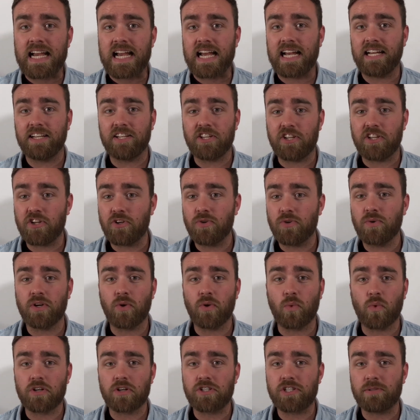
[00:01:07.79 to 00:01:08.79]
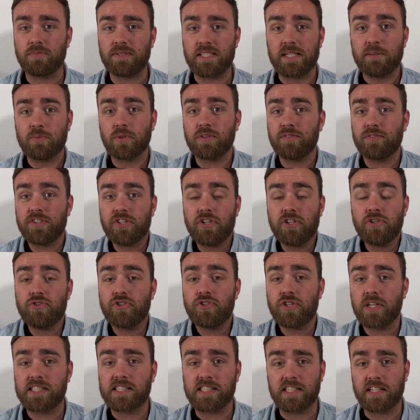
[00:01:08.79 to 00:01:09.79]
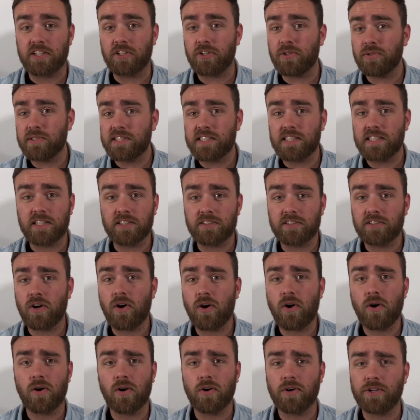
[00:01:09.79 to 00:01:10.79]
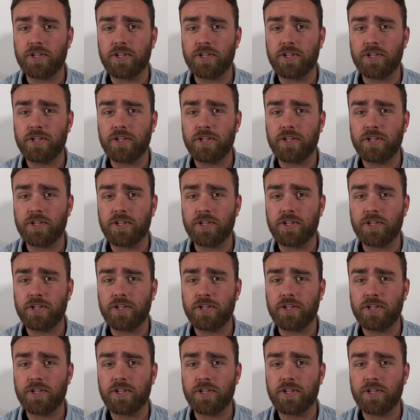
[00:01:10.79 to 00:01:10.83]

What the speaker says: And you and a worship team, or even you just an acoustic guitar,